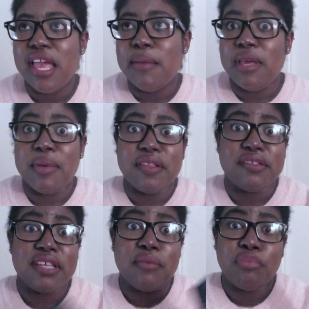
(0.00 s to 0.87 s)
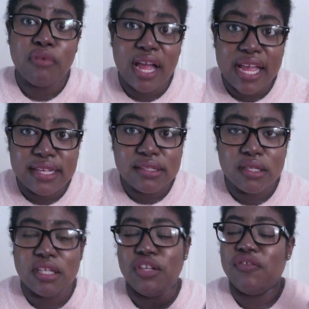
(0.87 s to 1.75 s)
maybe the same price, and
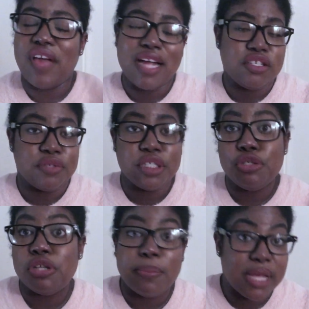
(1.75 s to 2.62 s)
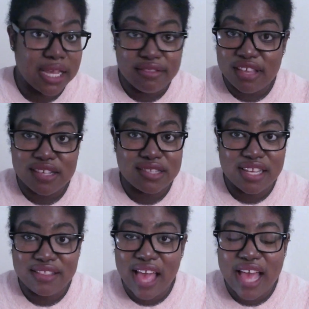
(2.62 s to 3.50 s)
then you factor in shipping and things
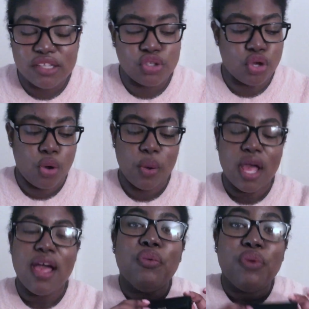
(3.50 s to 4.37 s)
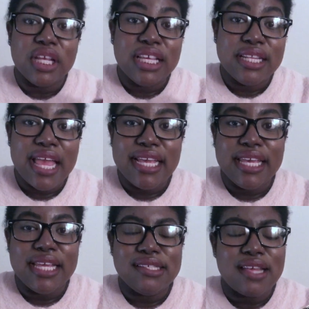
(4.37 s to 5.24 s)
like that. So really like
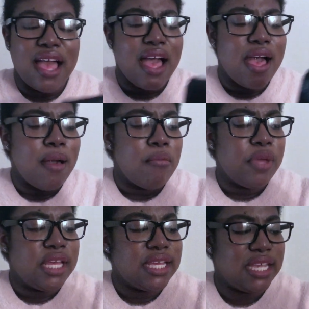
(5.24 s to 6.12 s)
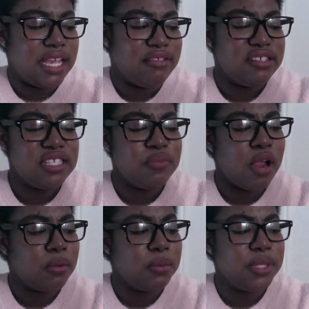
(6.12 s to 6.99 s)
it. This is
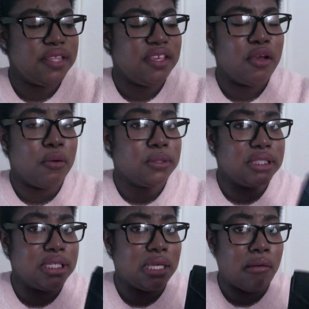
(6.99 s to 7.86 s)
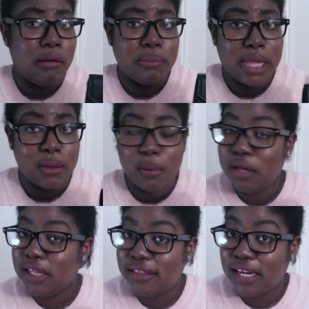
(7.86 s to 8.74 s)
probably the only all black
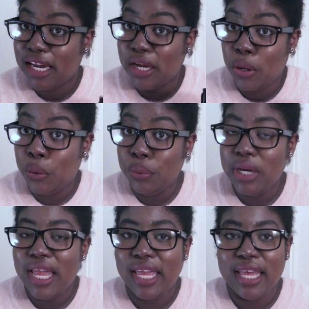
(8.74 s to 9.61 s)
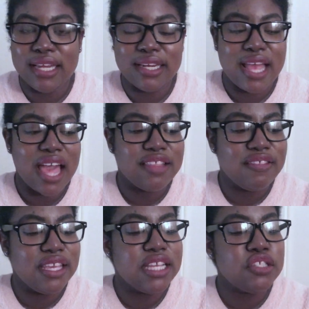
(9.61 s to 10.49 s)
wallet that I own, and I
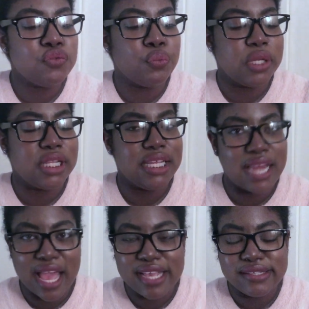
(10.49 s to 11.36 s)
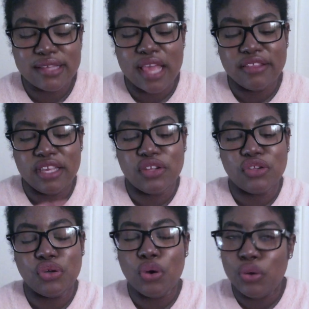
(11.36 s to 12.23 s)
think it's really nice. I think
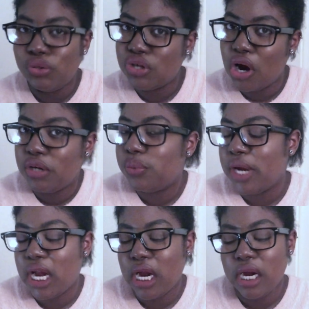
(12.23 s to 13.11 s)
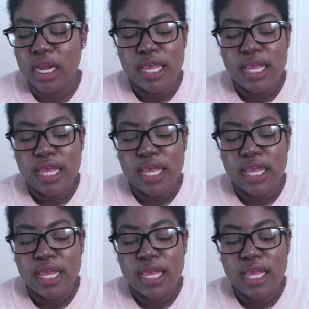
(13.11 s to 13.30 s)
the gold hardware